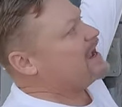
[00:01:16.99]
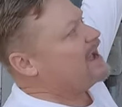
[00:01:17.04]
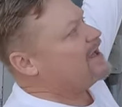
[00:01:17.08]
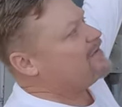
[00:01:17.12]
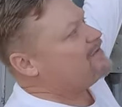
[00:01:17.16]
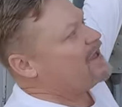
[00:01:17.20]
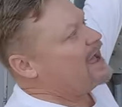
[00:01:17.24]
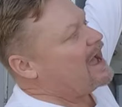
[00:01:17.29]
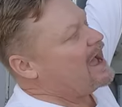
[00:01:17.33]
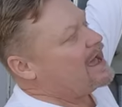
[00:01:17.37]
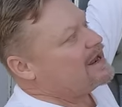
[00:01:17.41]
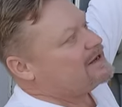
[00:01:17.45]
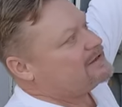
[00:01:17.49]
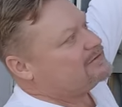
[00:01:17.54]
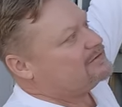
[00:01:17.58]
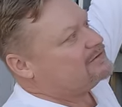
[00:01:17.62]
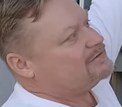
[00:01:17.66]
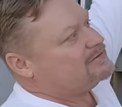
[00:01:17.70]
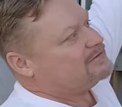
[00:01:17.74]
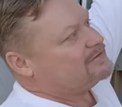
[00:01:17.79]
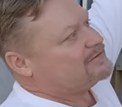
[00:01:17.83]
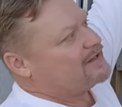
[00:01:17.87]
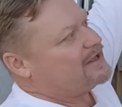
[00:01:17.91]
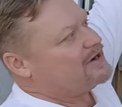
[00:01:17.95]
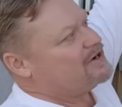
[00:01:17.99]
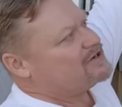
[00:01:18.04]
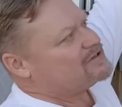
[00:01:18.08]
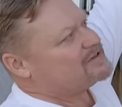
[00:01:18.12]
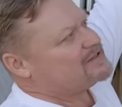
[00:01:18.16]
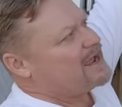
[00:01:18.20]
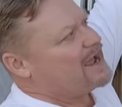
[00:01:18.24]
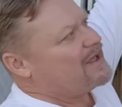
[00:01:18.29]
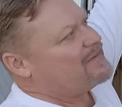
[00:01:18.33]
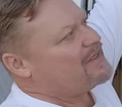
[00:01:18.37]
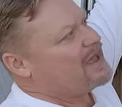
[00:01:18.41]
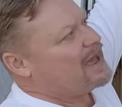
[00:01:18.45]
had that they
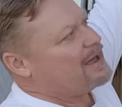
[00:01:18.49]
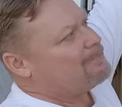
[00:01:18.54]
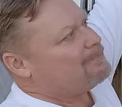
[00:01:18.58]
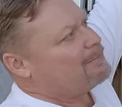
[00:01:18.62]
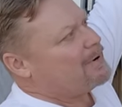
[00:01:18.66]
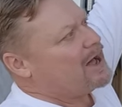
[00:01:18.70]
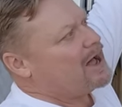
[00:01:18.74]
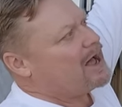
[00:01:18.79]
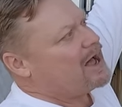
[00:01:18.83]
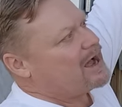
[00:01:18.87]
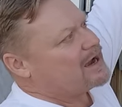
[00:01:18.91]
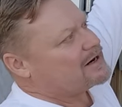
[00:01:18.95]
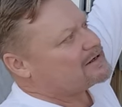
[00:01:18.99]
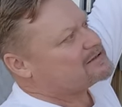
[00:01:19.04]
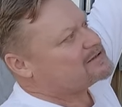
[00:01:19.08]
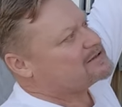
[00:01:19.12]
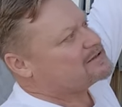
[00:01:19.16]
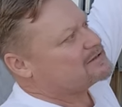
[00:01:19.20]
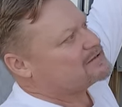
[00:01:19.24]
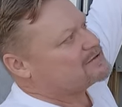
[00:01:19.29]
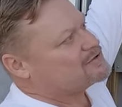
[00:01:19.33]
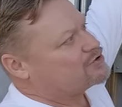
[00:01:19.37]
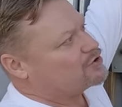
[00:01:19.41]
just had that box